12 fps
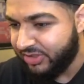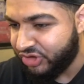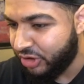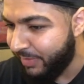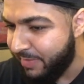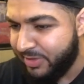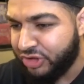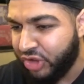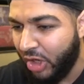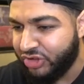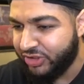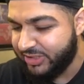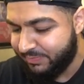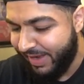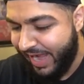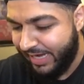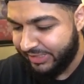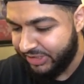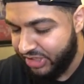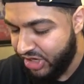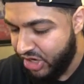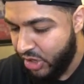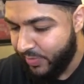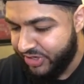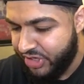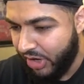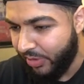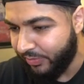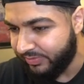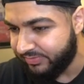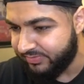So there might be a Charizard in this pack. Here we go.